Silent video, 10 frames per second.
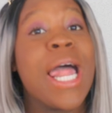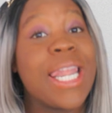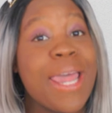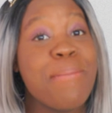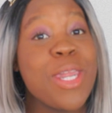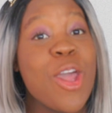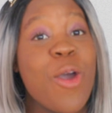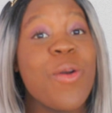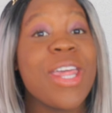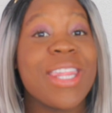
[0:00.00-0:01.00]
Let me
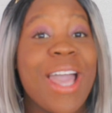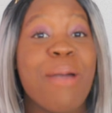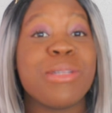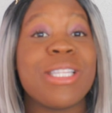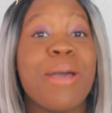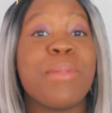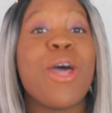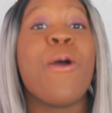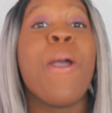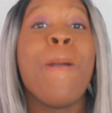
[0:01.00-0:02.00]
know in the comments down
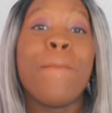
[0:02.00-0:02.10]
below.